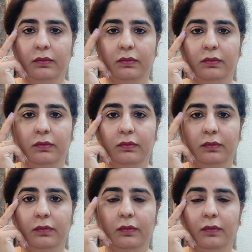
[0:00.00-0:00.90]

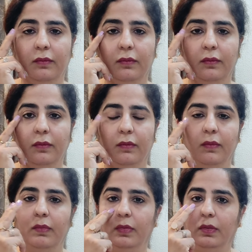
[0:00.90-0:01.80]

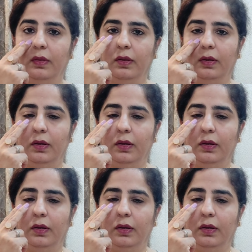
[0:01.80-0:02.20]
(silence)